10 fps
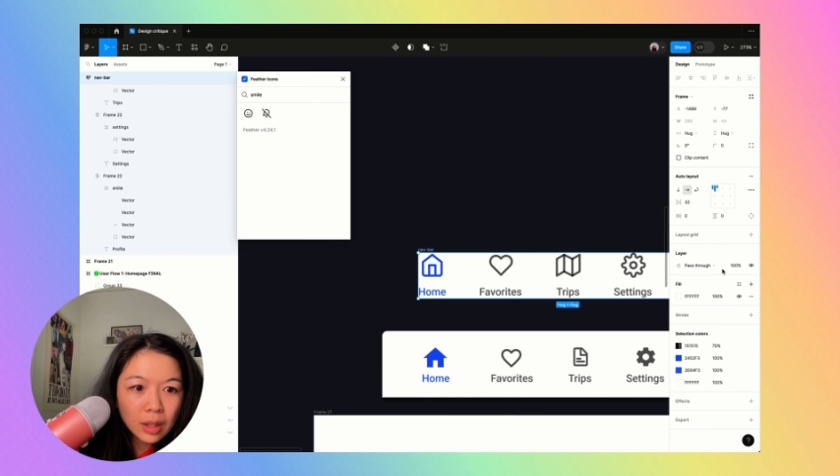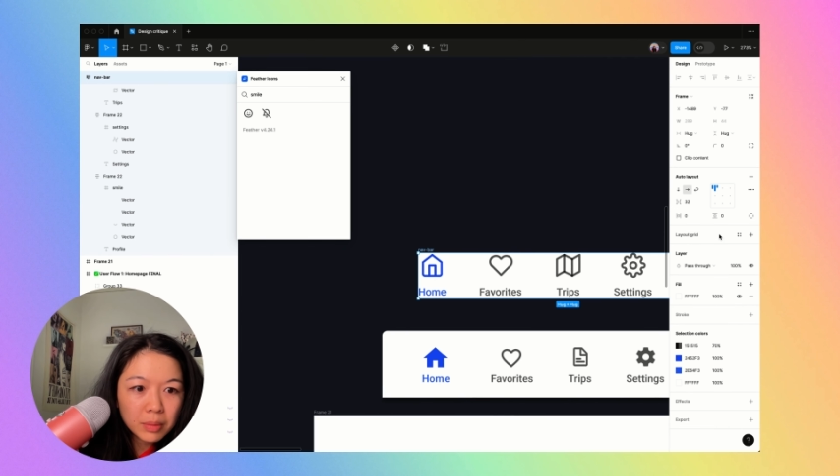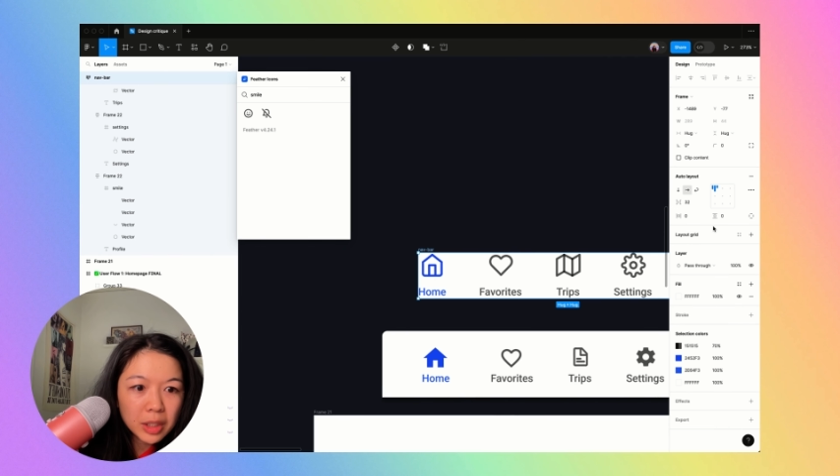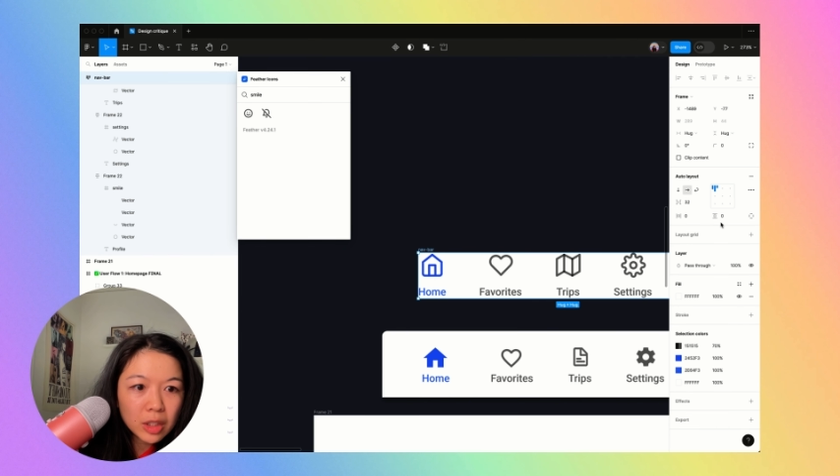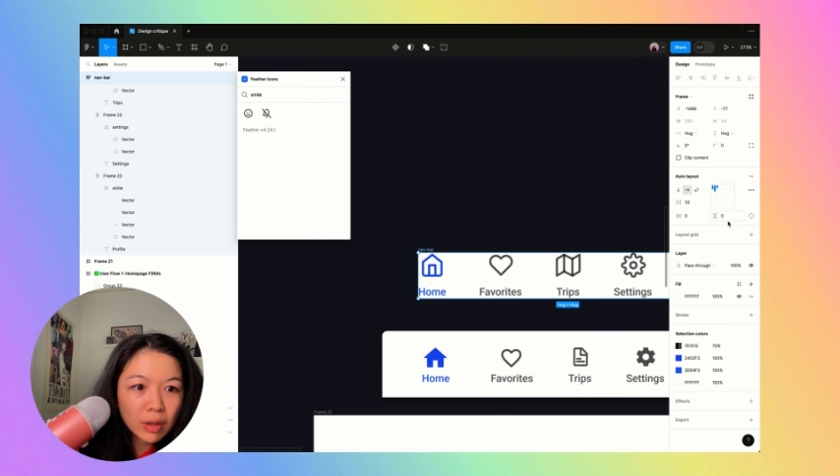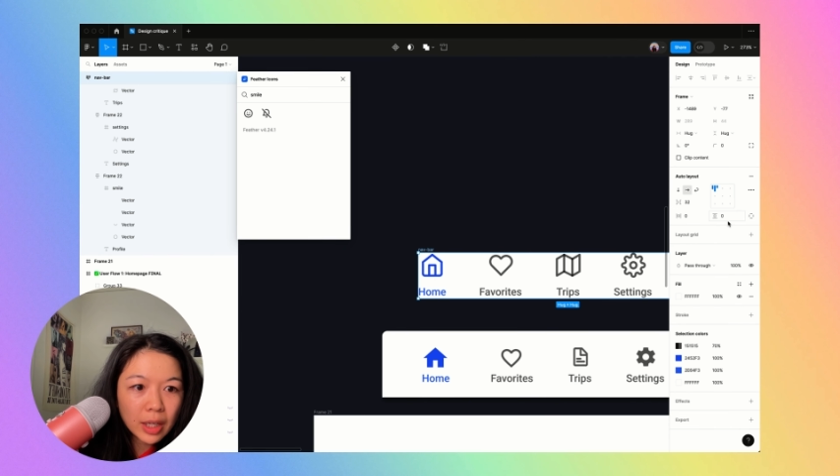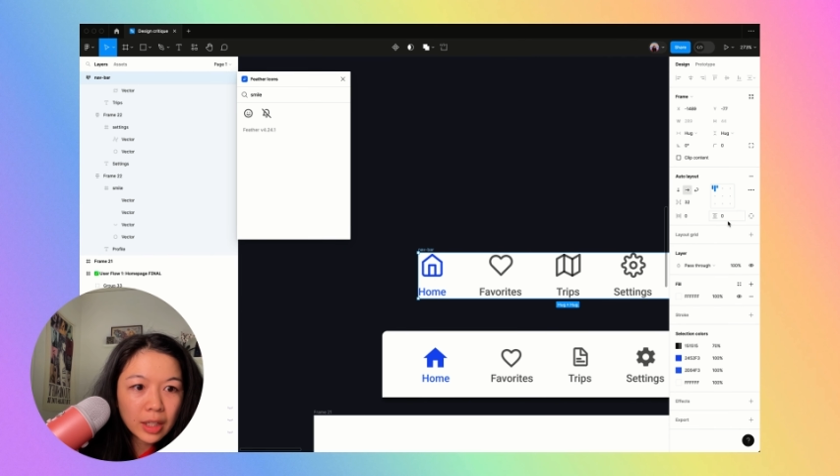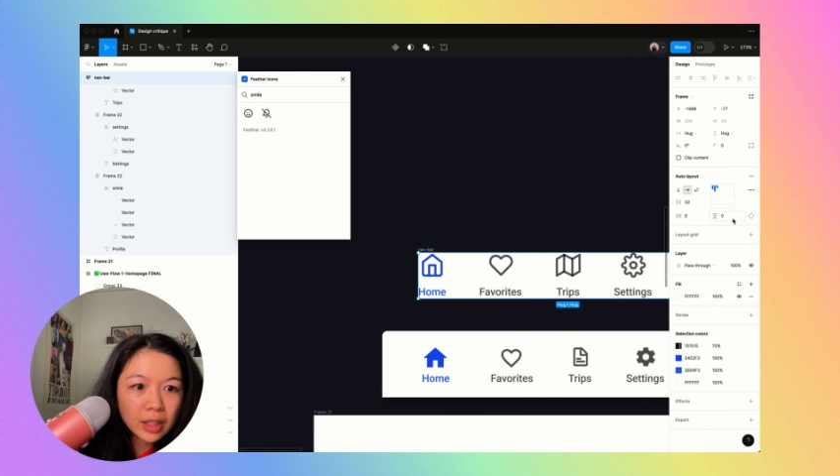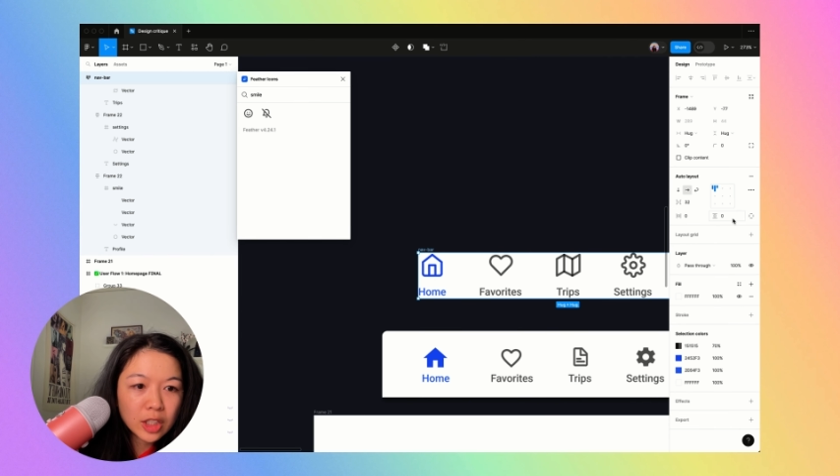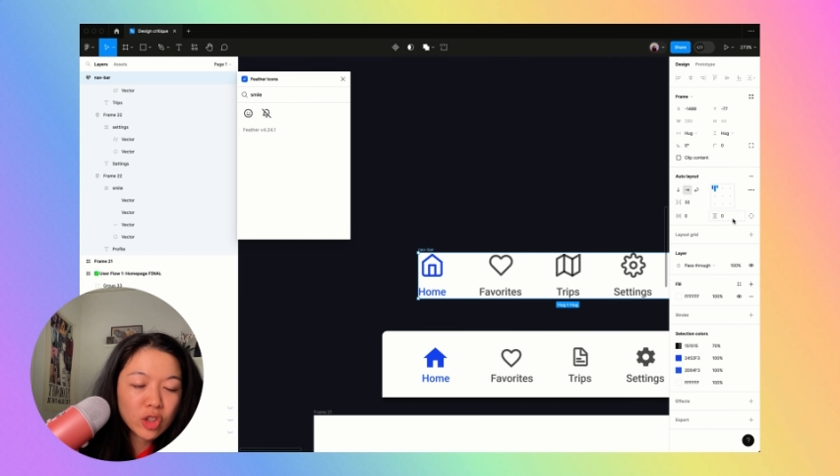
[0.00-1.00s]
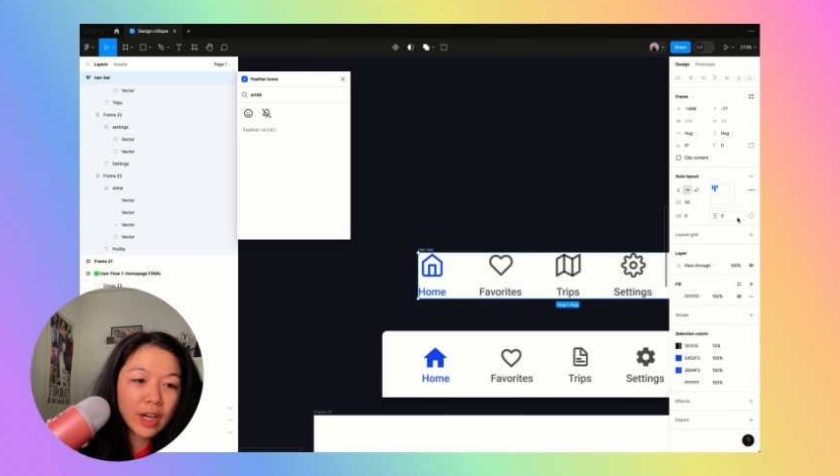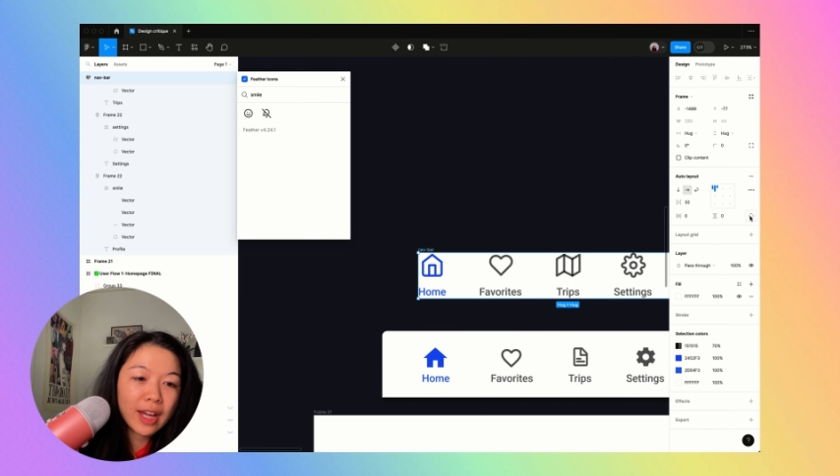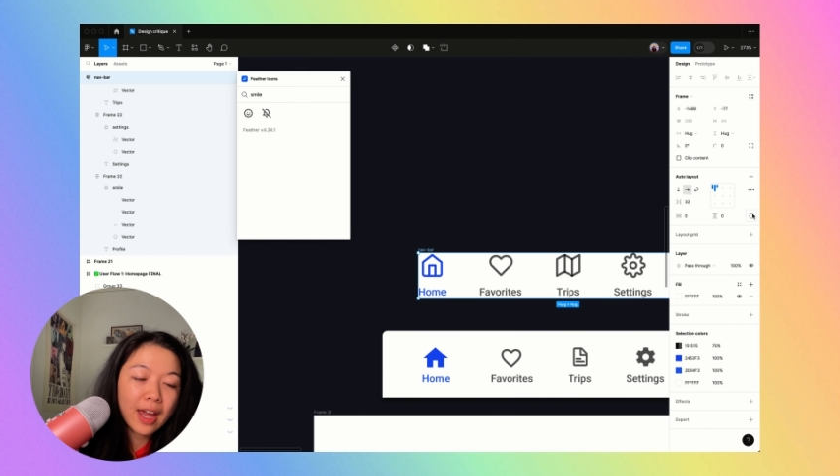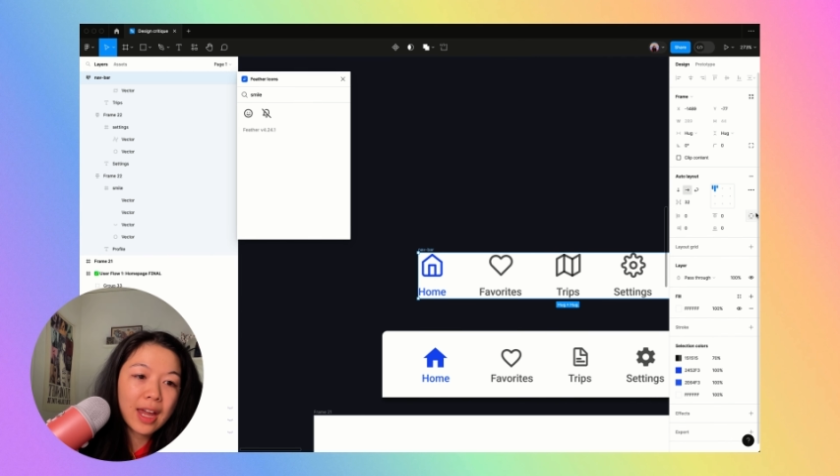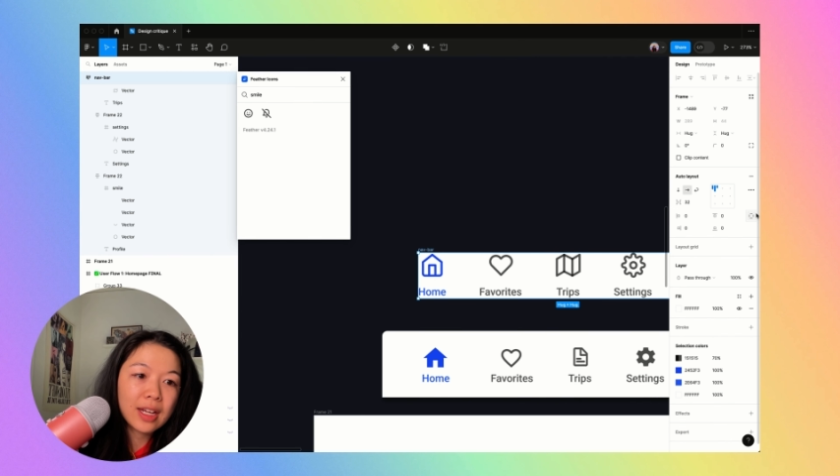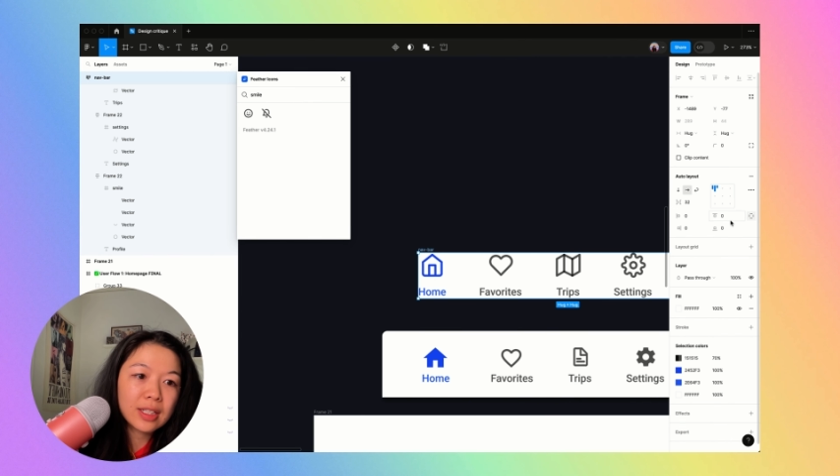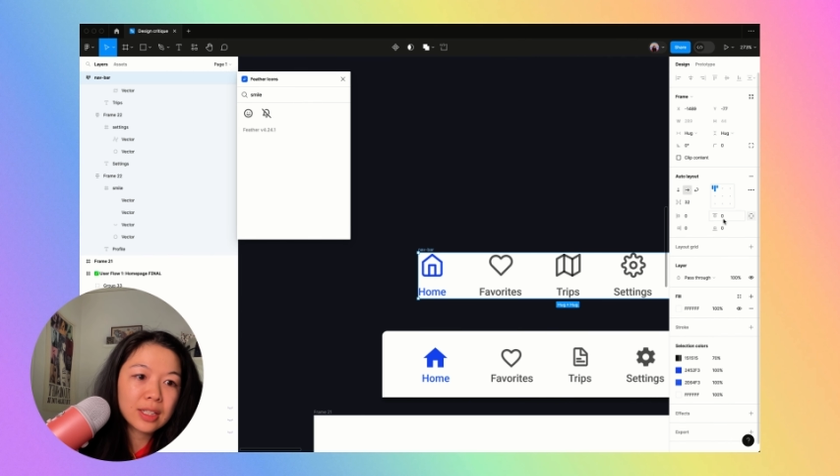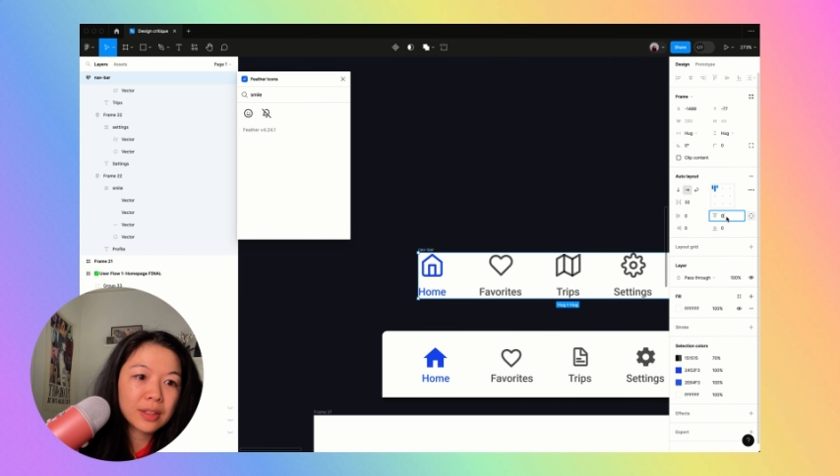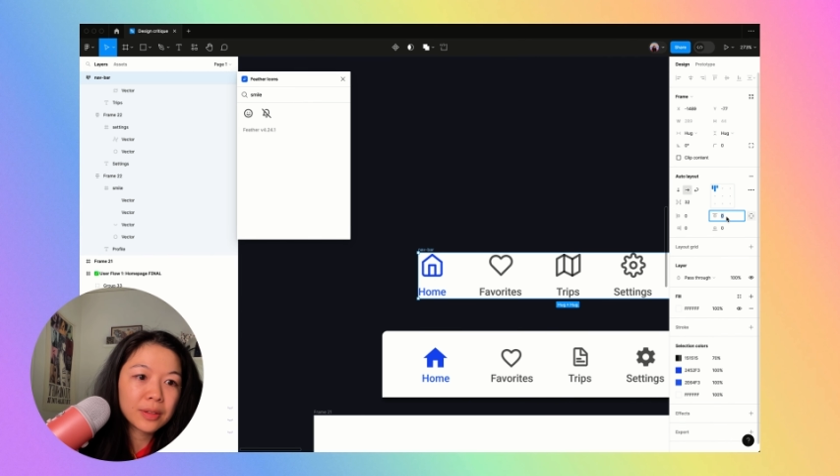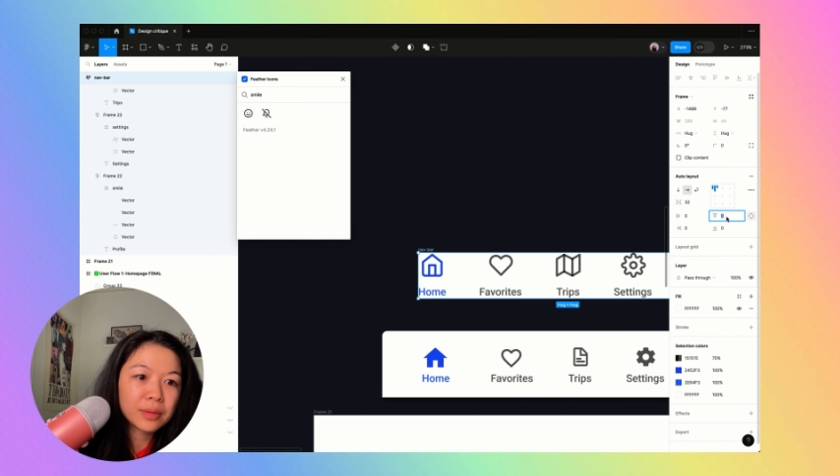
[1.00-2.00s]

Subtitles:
gonna go ahead and try 8